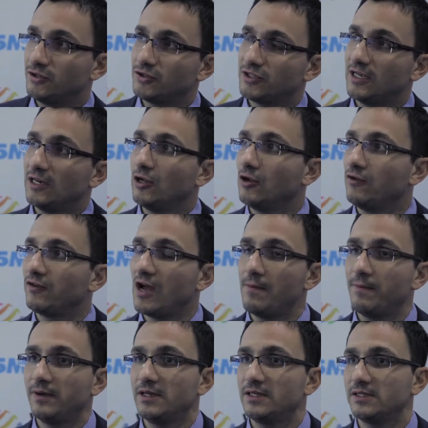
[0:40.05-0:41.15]
You see a lot of
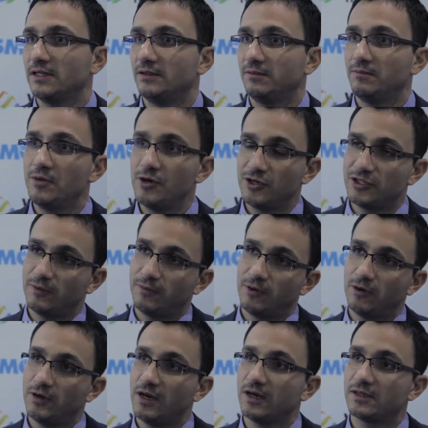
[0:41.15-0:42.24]
companies that merge the
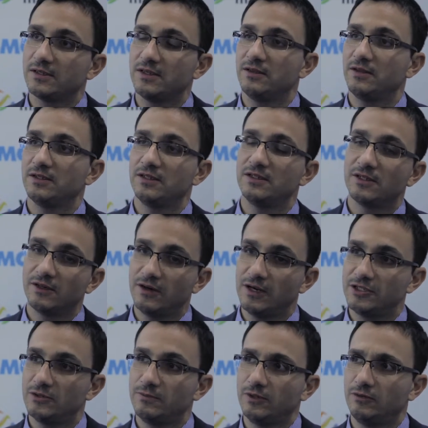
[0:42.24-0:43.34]
products and there's
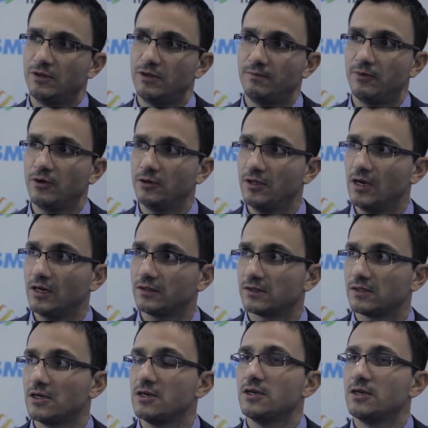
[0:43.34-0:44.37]
integration between the products.